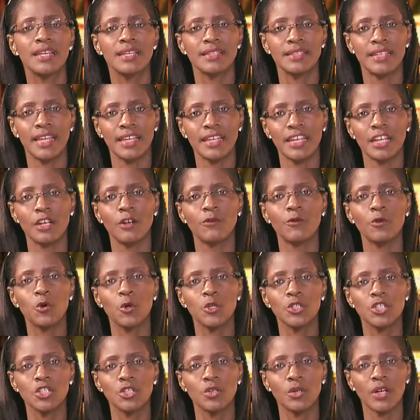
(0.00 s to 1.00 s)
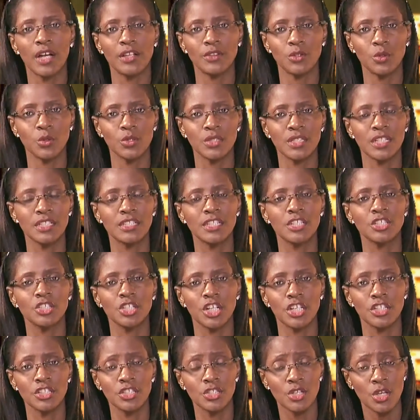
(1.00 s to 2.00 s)
they can of course look at those
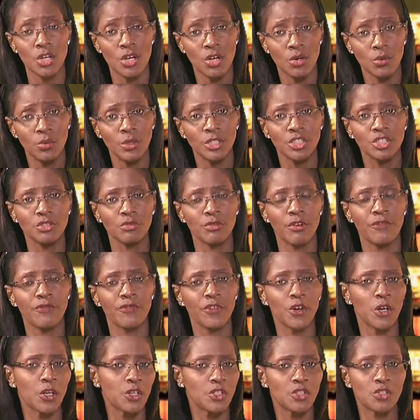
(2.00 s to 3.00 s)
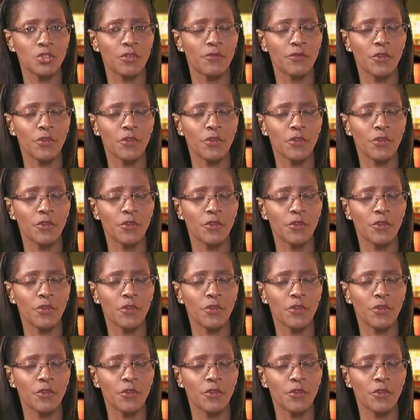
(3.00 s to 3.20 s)
decisions which referred to,